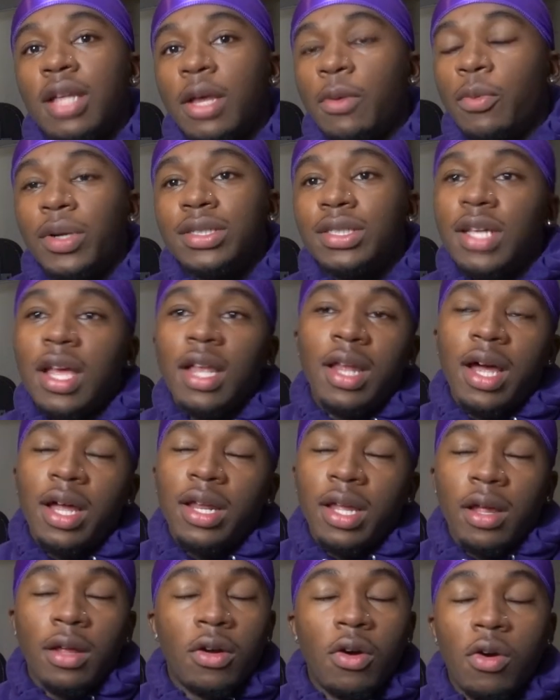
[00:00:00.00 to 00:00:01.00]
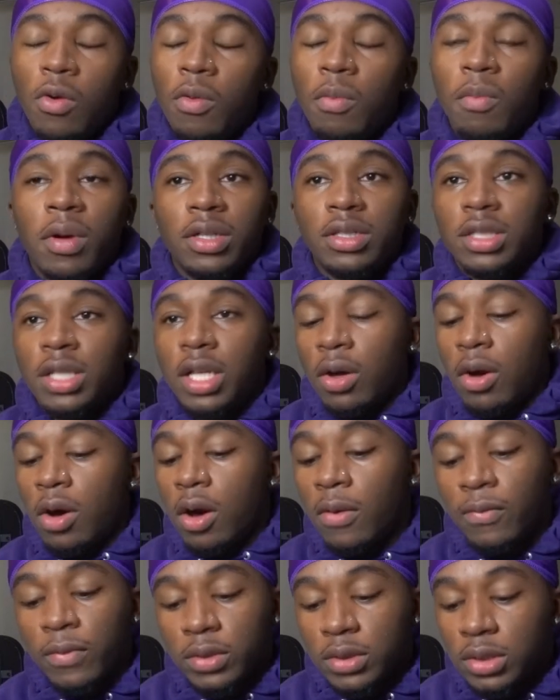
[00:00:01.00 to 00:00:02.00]
Like when I say a lot, like a whole bunch of like
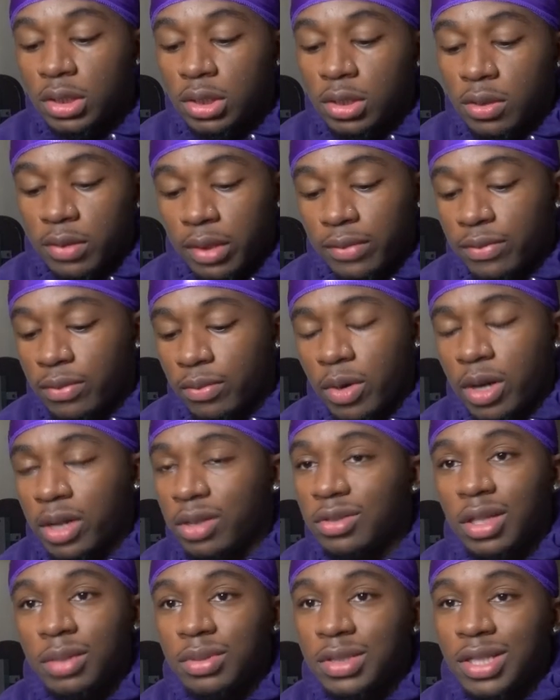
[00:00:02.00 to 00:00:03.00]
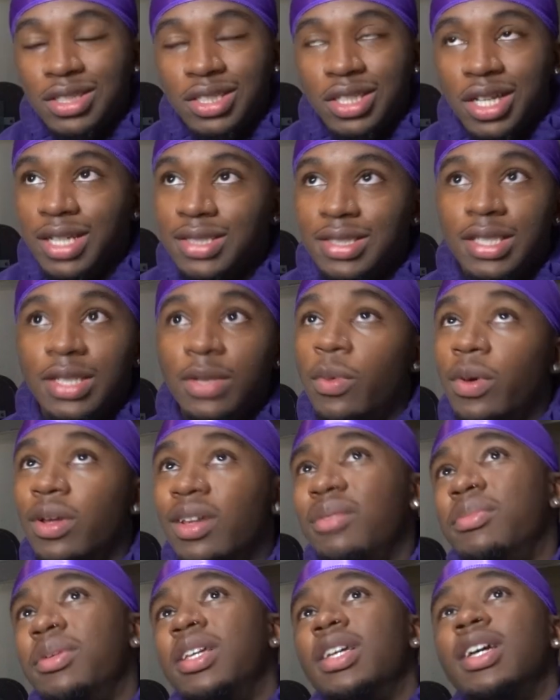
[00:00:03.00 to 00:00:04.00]
offers and stuff, like from record labels. Like Jay-Z
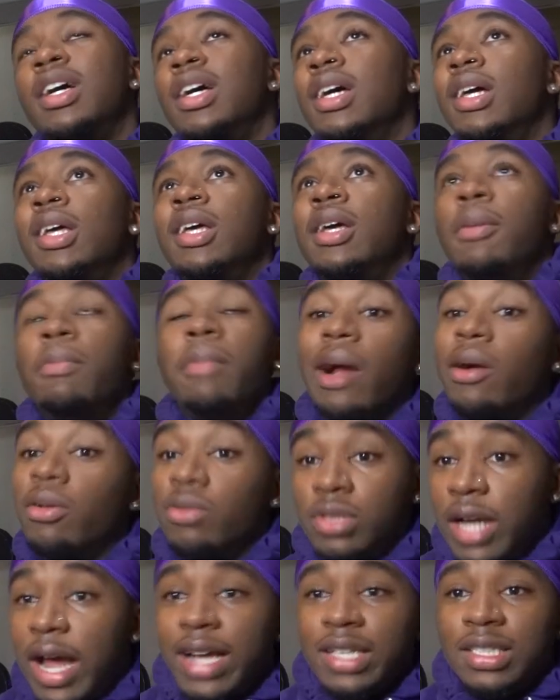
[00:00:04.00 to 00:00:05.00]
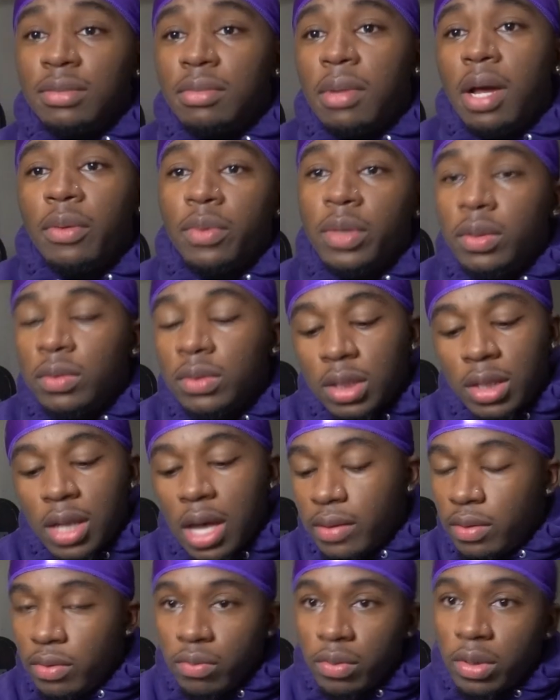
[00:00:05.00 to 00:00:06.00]
wanted me, Michael Jackson back when he was
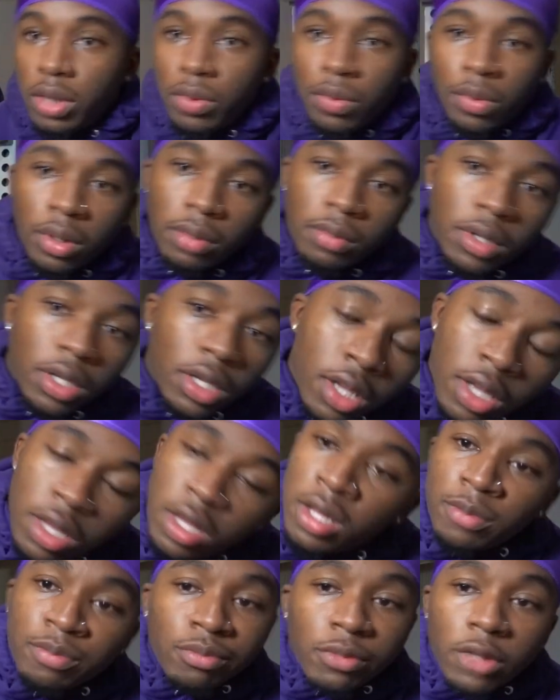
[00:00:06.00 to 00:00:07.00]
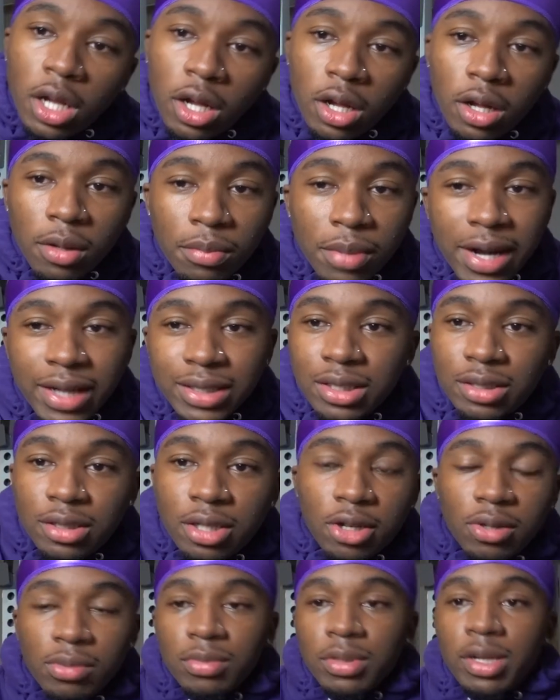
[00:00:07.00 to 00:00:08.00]
alive, he really wanted me, um, but I had to
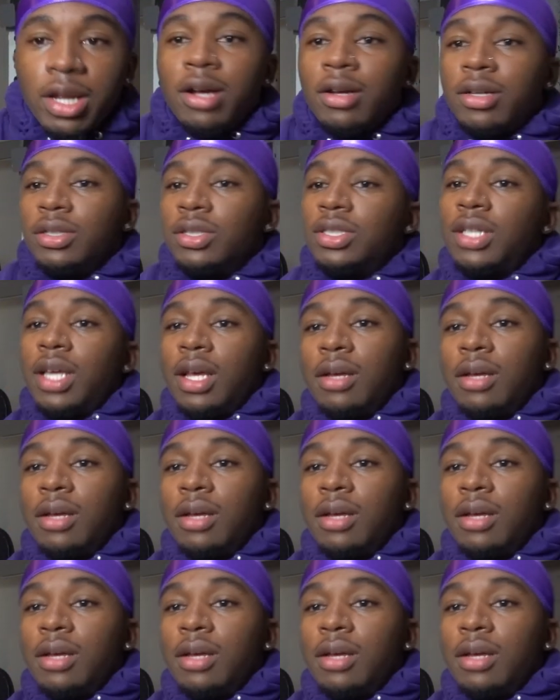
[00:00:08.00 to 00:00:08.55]
turn him down because it's